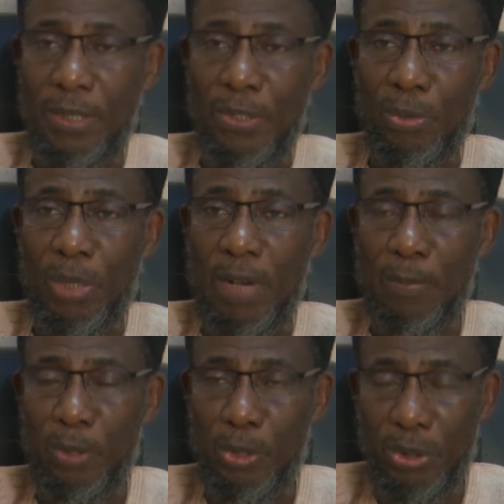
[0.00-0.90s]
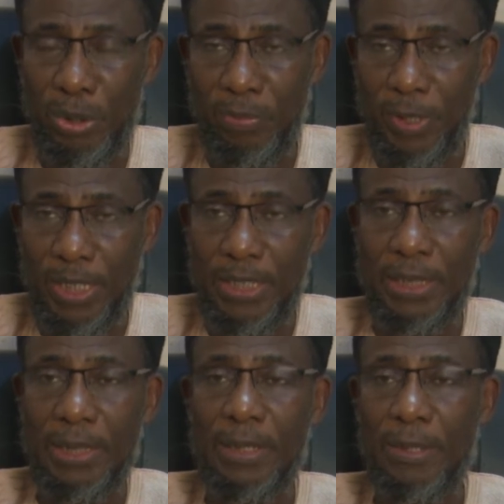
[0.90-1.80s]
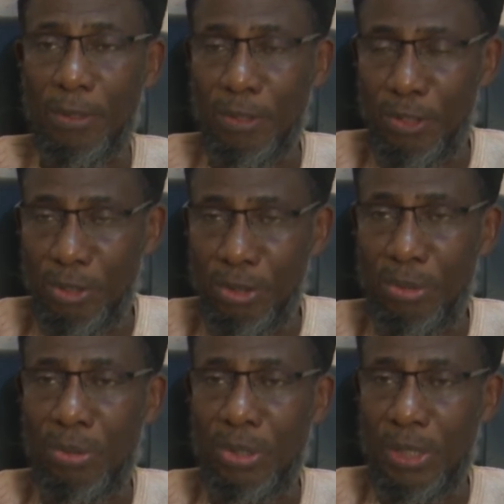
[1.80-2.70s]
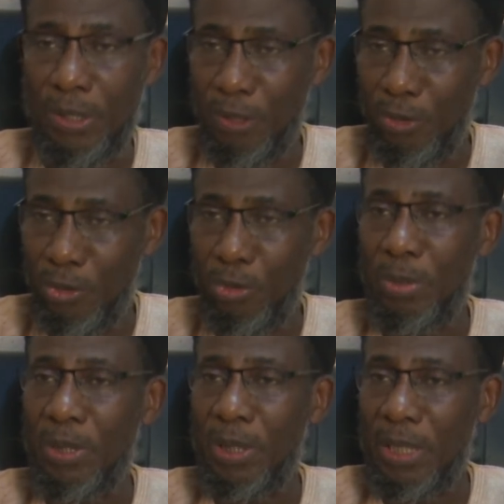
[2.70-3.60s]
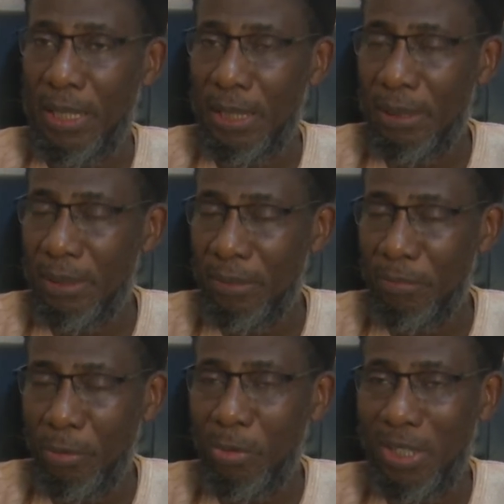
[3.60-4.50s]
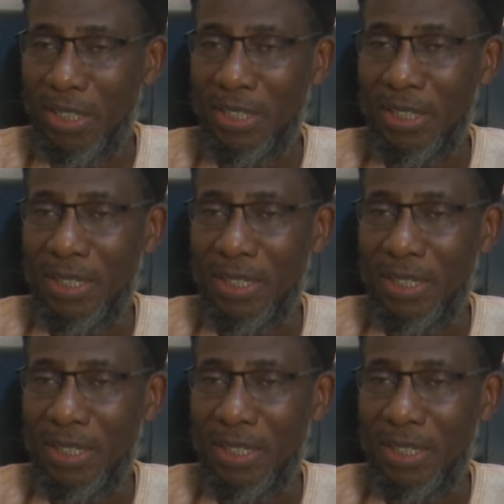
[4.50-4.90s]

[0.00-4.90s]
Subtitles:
So I have no justification to continue just consuming their fuel